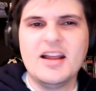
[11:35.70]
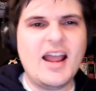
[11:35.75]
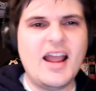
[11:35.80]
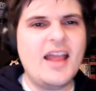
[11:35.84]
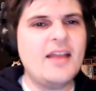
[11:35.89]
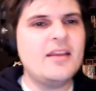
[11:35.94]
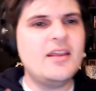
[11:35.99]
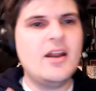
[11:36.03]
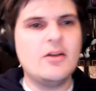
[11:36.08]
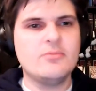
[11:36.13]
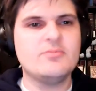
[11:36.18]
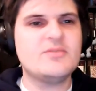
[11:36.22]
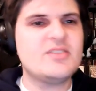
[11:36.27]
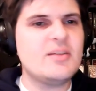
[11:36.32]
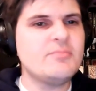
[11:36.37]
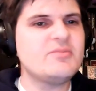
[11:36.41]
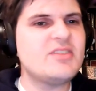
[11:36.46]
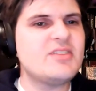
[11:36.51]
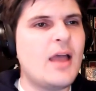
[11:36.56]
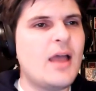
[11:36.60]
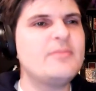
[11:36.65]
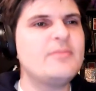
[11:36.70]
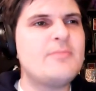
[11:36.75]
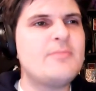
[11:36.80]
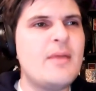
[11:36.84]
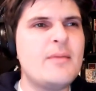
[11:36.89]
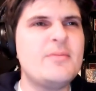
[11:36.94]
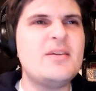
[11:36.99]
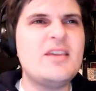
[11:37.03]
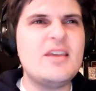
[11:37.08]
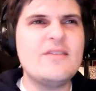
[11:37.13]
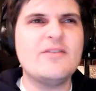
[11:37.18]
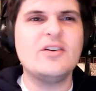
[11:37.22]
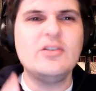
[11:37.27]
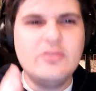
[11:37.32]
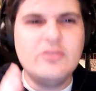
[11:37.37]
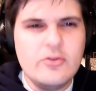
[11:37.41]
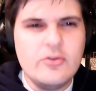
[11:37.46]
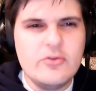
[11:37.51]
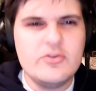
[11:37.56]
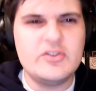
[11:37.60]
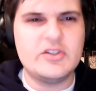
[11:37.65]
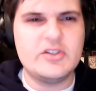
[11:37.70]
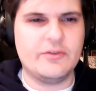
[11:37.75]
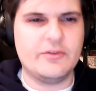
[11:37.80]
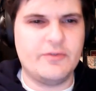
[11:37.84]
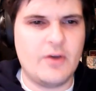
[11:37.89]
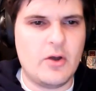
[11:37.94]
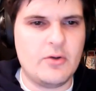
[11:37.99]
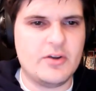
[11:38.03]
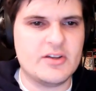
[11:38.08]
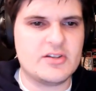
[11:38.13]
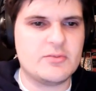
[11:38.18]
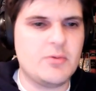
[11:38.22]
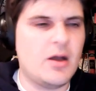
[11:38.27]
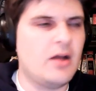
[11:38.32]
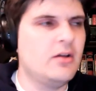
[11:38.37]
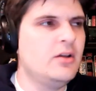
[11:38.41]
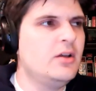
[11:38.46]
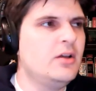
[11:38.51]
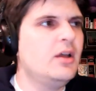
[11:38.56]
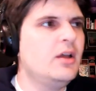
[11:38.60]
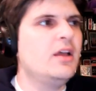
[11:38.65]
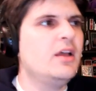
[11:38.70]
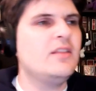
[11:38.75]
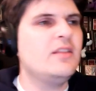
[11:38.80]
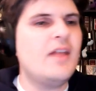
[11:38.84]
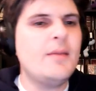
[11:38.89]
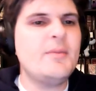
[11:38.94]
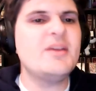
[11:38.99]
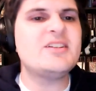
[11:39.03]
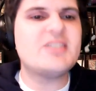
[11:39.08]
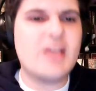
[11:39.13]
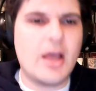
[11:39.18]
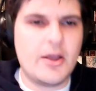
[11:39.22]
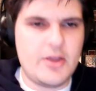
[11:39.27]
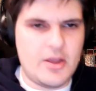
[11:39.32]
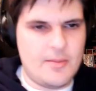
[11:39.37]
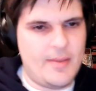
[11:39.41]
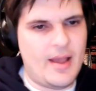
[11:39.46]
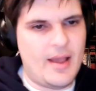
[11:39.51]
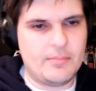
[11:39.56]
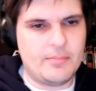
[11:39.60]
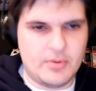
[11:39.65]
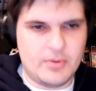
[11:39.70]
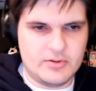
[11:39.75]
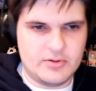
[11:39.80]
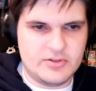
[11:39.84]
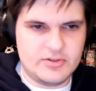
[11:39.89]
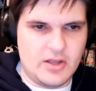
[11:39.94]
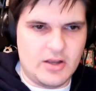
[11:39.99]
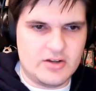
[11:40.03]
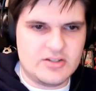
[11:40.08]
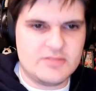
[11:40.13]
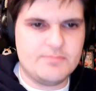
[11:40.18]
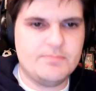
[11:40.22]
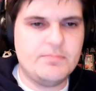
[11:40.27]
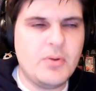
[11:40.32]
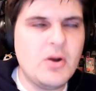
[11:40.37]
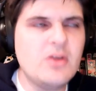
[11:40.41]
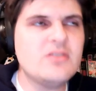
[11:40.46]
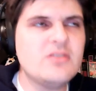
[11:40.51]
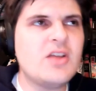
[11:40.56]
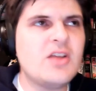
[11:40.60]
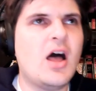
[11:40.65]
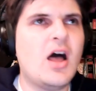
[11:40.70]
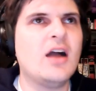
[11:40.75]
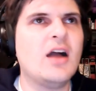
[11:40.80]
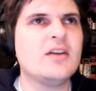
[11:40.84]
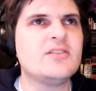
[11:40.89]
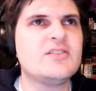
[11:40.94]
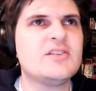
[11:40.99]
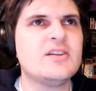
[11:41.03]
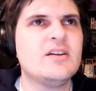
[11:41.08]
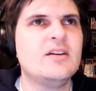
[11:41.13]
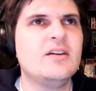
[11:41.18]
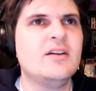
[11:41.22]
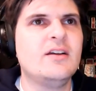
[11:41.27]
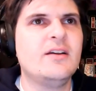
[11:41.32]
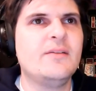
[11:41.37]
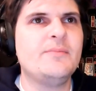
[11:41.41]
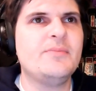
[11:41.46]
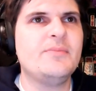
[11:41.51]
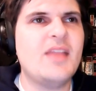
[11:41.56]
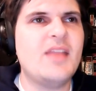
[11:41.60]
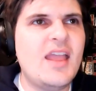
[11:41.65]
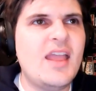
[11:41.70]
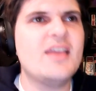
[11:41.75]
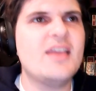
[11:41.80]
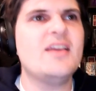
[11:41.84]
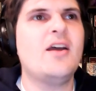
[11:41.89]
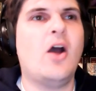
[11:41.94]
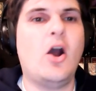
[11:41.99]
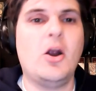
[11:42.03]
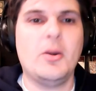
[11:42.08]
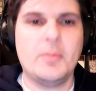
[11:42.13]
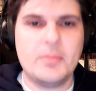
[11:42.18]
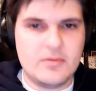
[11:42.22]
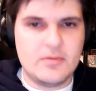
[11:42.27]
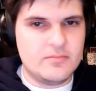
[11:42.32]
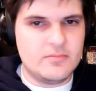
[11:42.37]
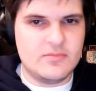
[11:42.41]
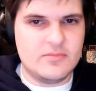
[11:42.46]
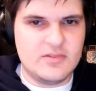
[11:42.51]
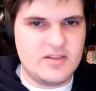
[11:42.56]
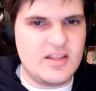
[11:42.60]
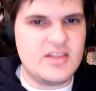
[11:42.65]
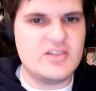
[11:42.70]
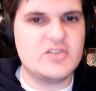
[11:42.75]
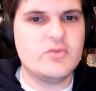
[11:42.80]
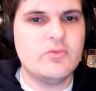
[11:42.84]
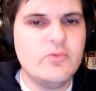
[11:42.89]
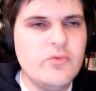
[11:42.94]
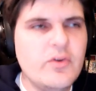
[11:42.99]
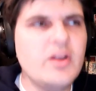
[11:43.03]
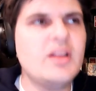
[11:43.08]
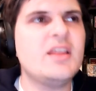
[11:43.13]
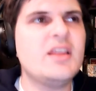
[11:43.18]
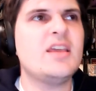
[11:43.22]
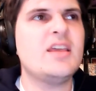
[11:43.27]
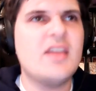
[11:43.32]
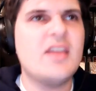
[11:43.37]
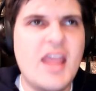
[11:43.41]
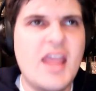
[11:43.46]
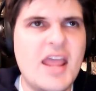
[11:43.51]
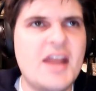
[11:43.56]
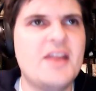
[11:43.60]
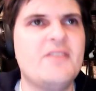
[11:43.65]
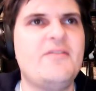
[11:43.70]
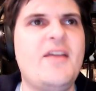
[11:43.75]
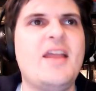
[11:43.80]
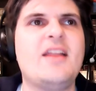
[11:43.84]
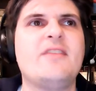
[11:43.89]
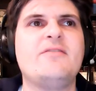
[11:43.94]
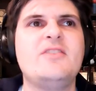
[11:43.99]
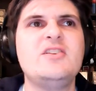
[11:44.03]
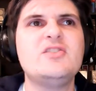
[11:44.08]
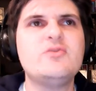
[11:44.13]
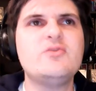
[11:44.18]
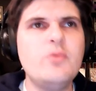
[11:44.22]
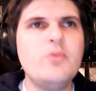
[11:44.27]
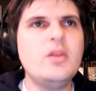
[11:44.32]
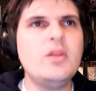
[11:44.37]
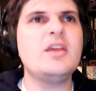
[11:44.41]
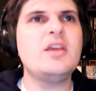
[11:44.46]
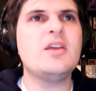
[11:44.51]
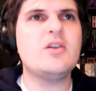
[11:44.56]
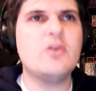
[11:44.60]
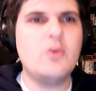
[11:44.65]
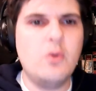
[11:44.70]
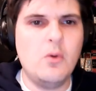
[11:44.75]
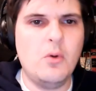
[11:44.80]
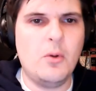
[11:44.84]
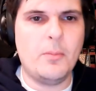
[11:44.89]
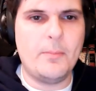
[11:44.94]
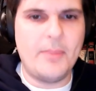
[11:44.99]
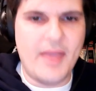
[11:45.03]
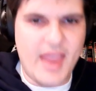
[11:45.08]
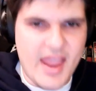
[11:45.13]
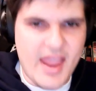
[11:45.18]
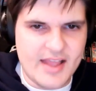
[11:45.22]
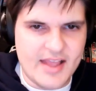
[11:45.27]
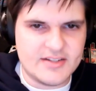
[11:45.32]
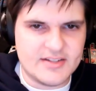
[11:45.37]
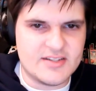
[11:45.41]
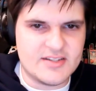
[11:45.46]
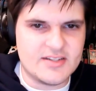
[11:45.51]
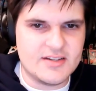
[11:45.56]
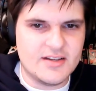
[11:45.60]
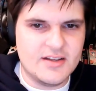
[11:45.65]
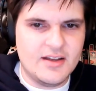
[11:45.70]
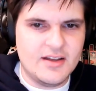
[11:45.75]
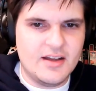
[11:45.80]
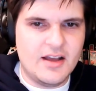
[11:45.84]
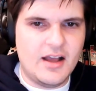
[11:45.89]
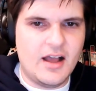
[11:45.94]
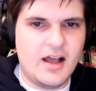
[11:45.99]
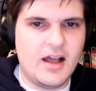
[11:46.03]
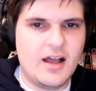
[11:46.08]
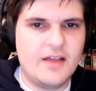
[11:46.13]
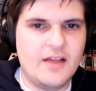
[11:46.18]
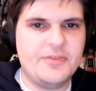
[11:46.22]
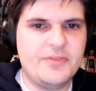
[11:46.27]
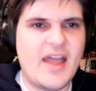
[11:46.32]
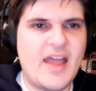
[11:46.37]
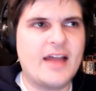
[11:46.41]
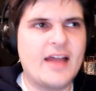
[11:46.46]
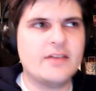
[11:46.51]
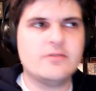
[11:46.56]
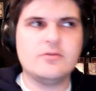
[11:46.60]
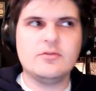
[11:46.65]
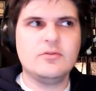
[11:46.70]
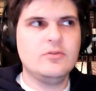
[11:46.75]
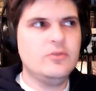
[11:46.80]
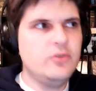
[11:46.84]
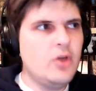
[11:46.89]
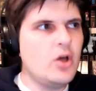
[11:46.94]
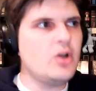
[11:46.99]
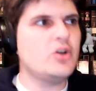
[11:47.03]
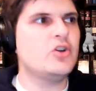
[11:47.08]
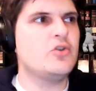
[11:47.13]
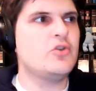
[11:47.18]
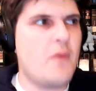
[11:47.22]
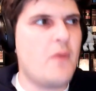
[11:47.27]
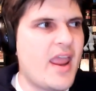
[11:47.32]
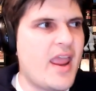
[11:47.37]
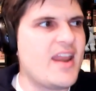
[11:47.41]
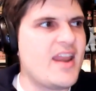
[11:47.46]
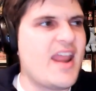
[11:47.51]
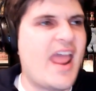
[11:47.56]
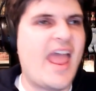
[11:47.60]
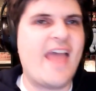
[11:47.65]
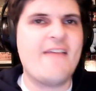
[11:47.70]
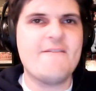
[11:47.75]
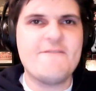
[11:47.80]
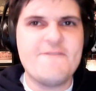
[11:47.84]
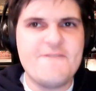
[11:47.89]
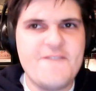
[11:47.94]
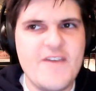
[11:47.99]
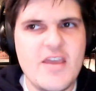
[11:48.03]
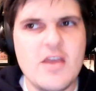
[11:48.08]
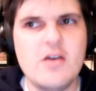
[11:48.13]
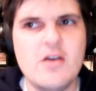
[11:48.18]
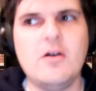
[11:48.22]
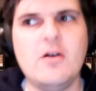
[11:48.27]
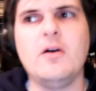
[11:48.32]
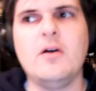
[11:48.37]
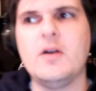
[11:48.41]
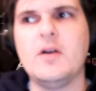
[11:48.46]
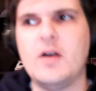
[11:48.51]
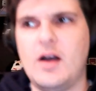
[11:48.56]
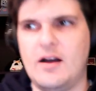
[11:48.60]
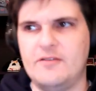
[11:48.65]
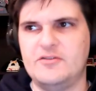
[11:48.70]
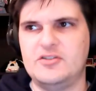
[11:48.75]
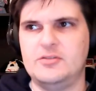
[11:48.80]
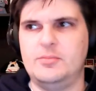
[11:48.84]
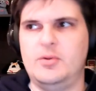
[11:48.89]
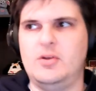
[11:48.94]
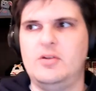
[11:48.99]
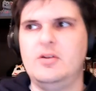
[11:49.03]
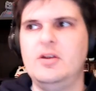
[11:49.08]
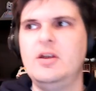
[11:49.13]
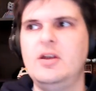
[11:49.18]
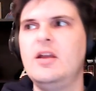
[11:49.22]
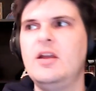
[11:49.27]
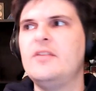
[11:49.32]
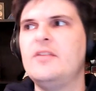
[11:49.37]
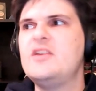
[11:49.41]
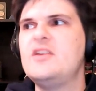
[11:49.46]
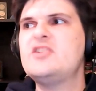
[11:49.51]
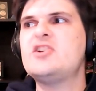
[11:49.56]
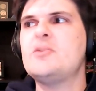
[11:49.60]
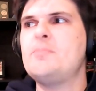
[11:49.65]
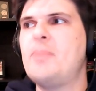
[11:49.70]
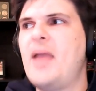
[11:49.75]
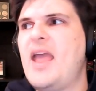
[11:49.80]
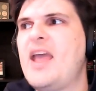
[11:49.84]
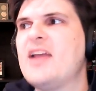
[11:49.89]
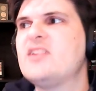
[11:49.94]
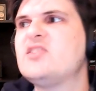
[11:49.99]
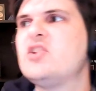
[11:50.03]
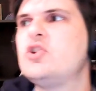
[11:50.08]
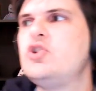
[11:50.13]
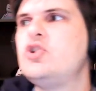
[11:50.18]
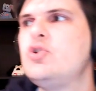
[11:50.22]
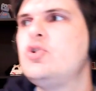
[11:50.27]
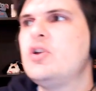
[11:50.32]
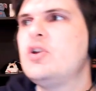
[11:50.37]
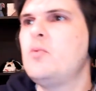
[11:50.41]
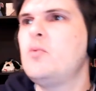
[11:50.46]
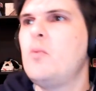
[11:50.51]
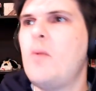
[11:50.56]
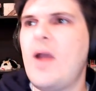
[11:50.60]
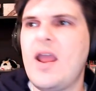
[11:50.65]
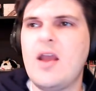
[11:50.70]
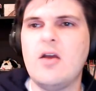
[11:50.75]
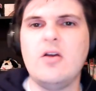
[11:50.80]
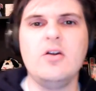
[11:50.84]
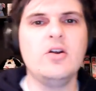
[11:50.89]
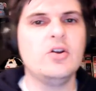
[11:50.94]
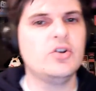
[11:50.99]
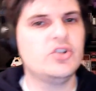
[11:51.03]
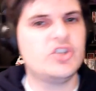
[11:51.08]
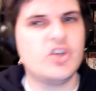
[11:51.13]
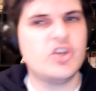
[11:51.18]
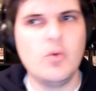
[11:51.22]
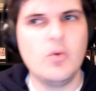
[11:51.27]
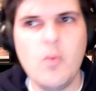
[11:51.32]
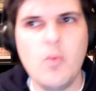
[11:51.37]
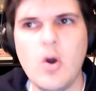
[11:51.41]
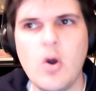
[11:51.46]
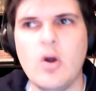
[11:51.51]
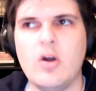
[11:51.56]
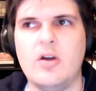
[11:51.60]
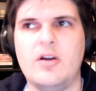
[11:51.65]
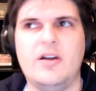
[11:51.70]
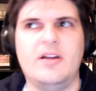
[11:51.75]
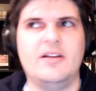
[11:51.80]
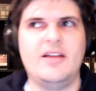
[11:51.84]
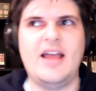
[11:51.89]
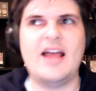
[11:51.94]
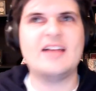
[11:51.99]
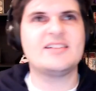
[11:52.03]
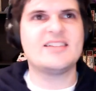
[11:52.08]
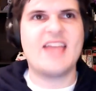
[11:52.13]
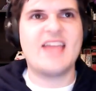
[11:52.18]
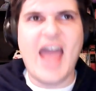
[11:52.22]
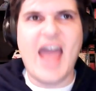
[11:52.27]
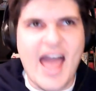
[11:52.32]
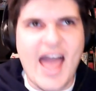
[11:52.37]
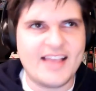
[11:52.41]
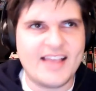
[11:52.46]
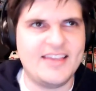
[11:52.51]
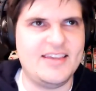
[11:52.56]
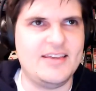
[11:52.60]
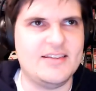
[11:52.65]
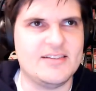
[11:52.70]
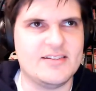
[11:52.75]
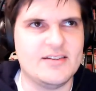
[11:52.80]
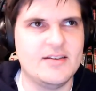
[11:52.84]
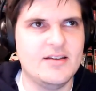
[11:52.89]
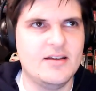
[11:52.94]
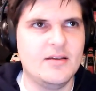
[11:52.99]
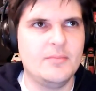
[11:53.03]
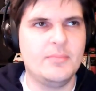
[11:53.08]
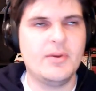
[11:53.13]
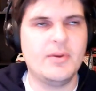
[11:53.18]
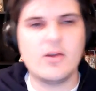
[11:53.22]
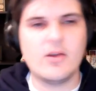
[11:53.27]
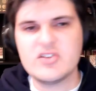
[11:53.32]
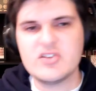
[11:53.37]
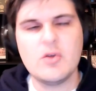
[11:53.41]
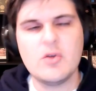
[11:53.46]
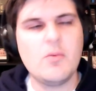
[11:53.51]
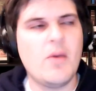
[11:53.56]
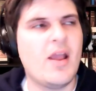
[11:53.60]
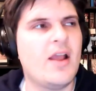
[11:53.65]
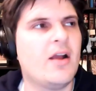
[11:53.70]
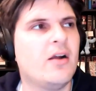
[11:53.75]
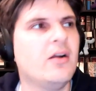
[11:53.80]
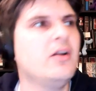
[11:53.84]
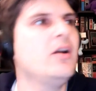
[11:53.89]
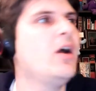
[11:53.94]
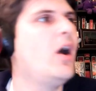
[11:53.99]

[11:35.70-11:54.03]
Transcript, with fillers: You know, sometimes maybe even lose the focus. Well, let me tell you about Bird Dogs. Bird Dogs are these really innovative, these really cool pants that look great and feel comfortable. These are pants that you can wear to work as khakis, but also wear